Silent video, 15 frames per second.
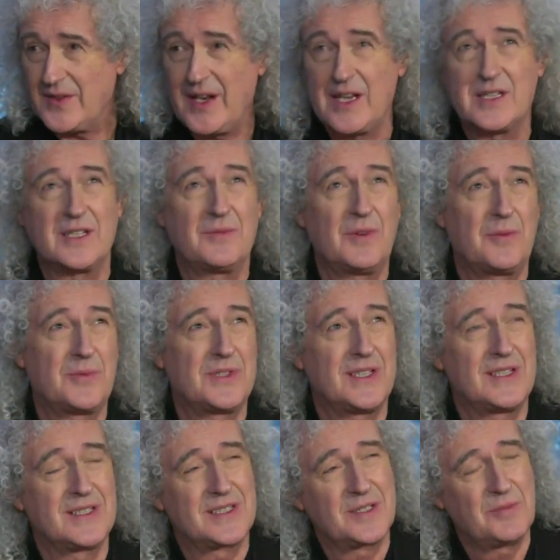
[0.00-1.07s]
It actually
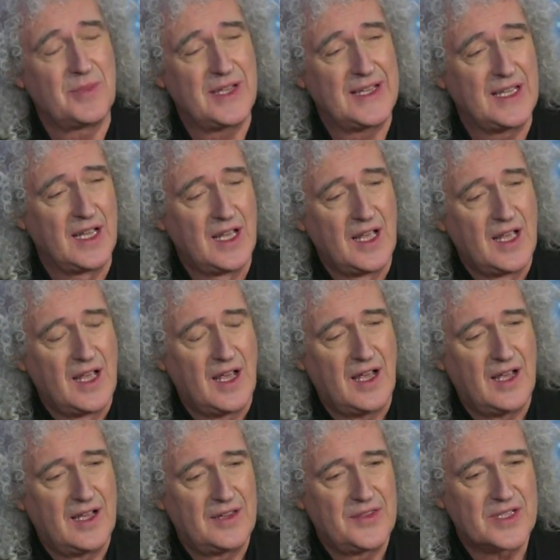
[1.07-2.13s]
represents to me
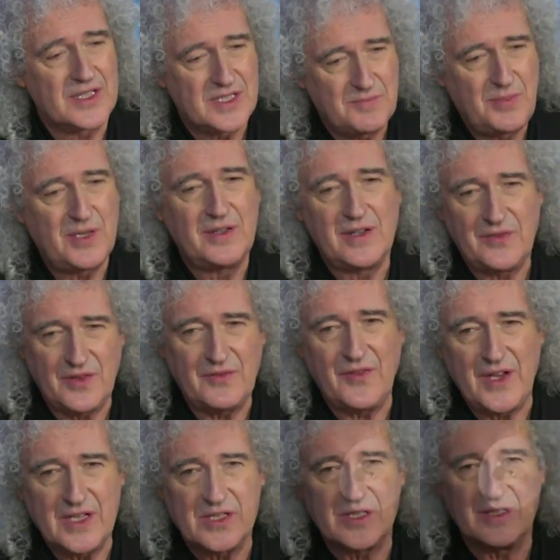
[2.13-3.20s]
uh, the spirit of
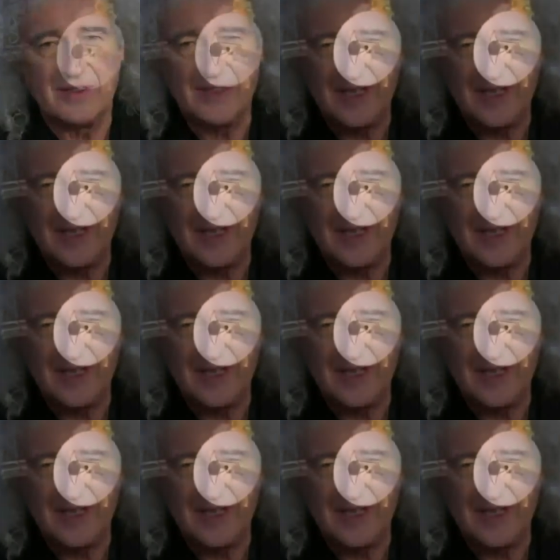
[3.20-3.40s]
adventure